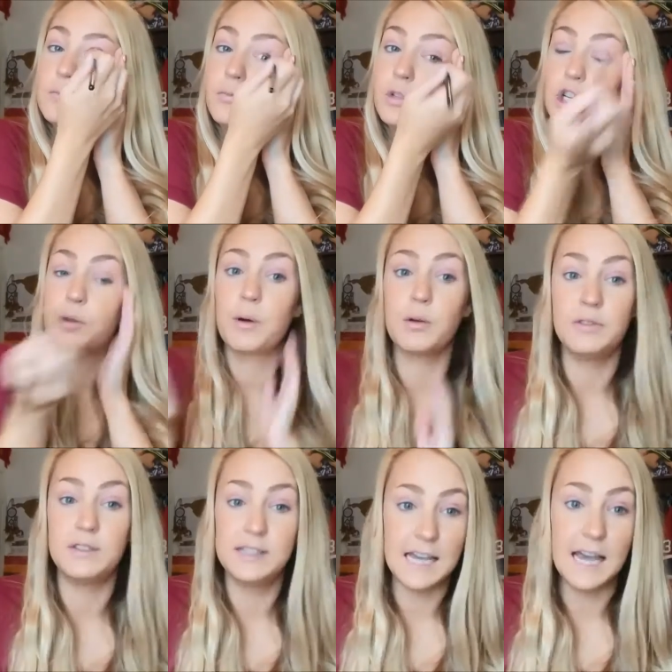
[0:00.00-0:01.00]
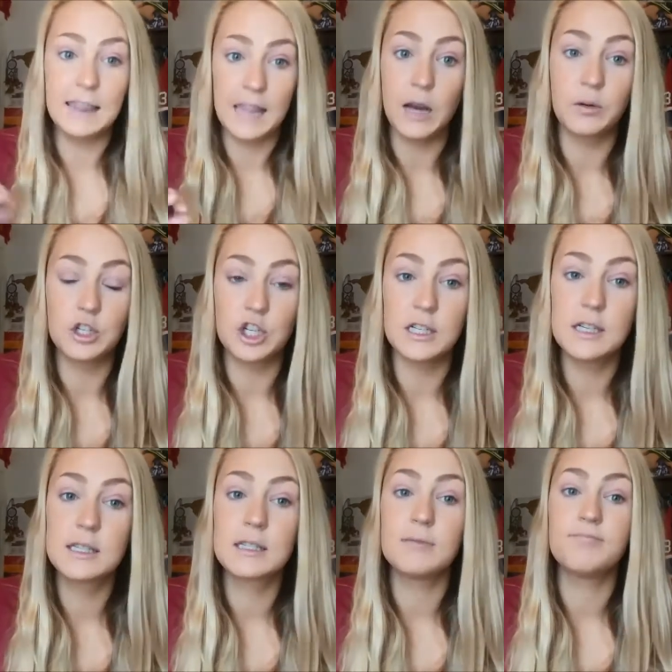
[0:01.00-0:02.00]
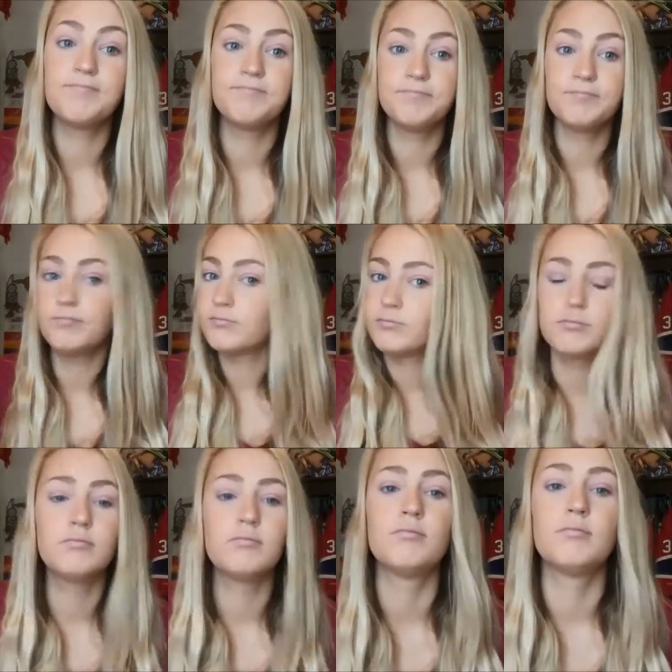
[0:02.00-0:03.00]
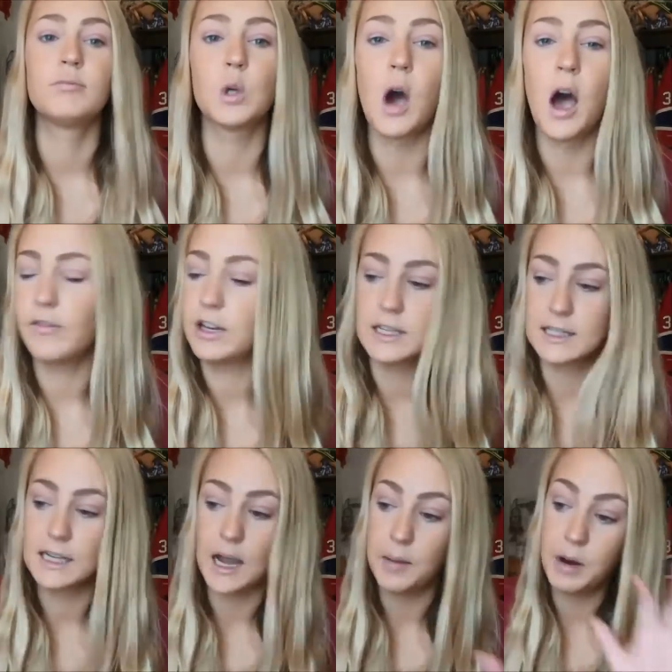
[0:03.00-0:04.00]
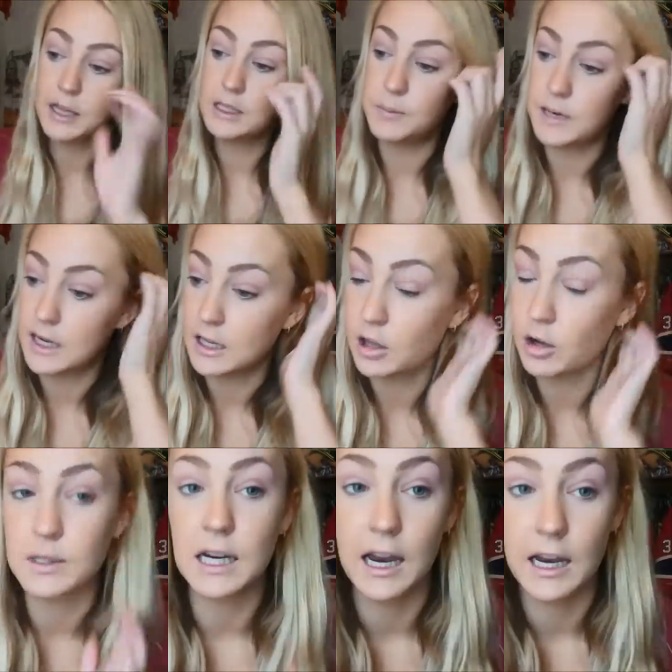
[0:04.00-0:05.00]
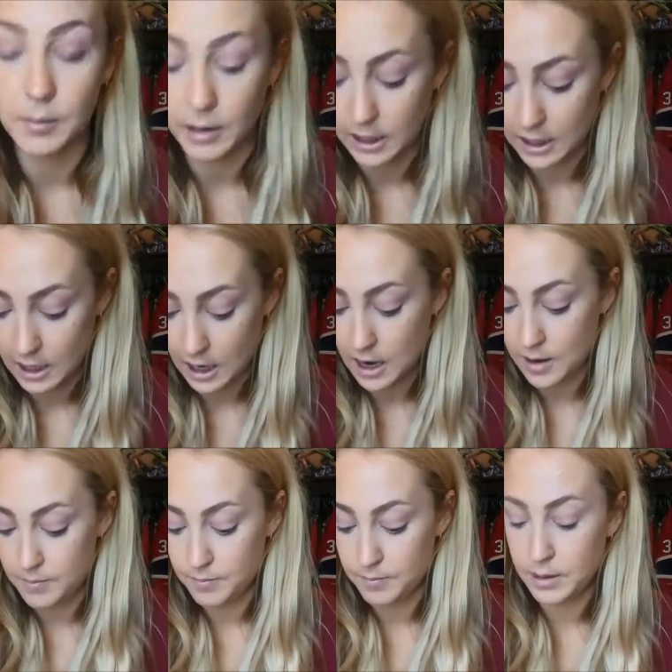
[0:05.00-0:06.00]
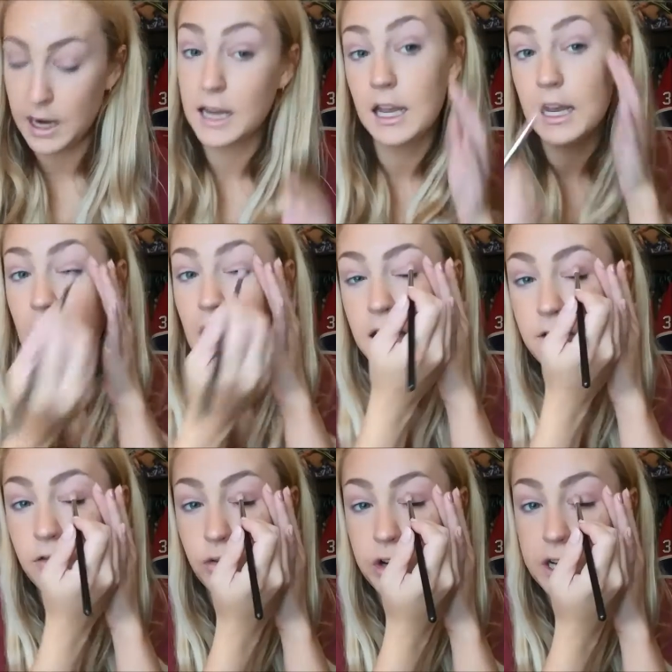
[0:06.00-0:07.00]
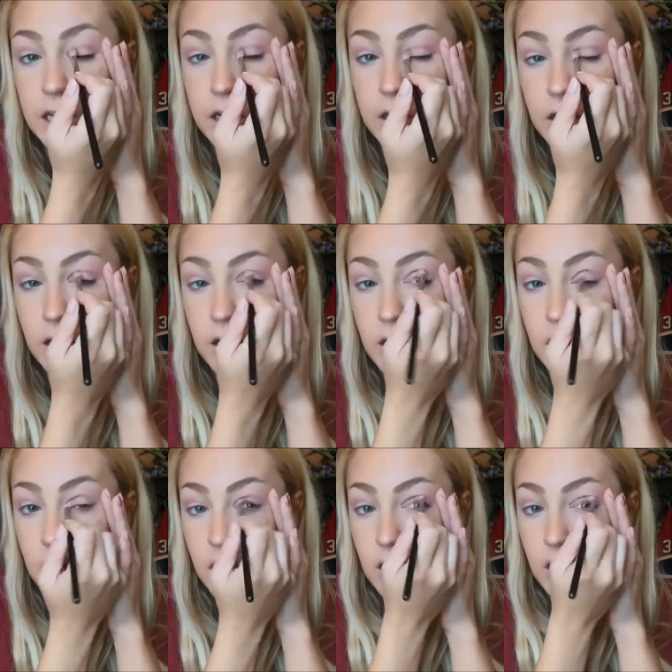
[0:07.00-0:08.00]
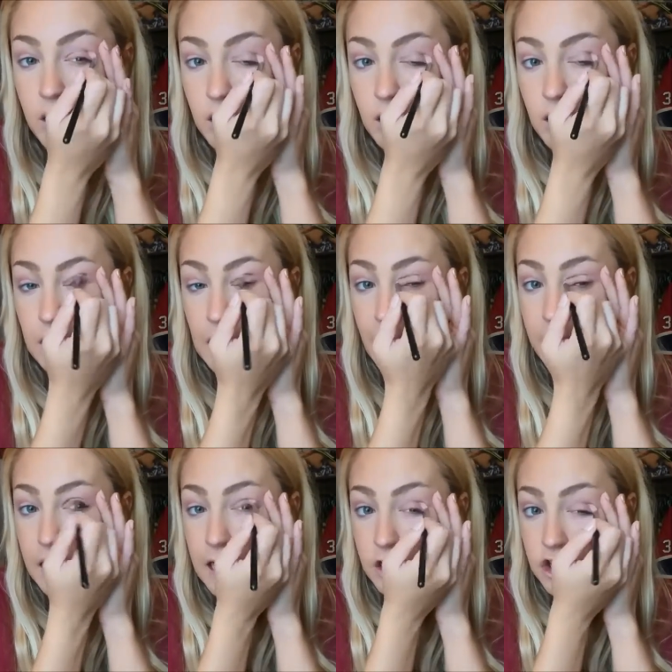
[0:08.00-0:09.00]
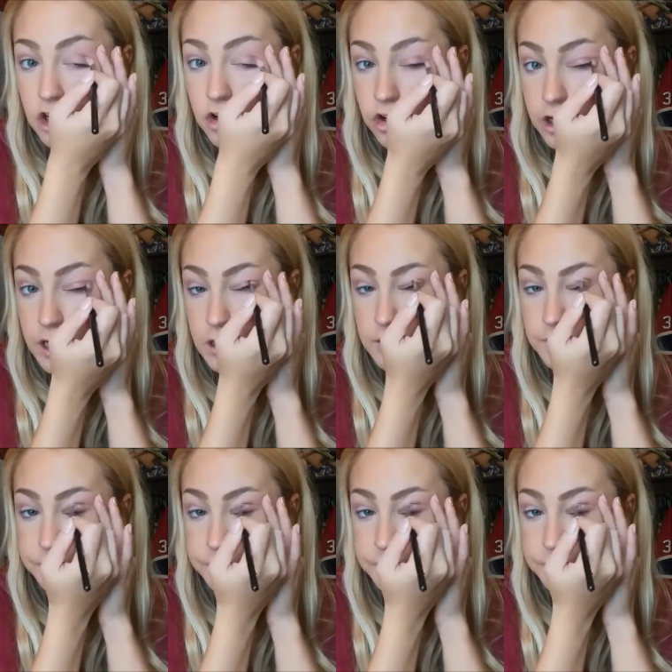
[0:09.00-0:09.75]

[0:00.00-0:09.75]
which are both dead languages, so obviously, I'm not speaking those to anybody. Um, but I can kind of read Latin and ancient Greek.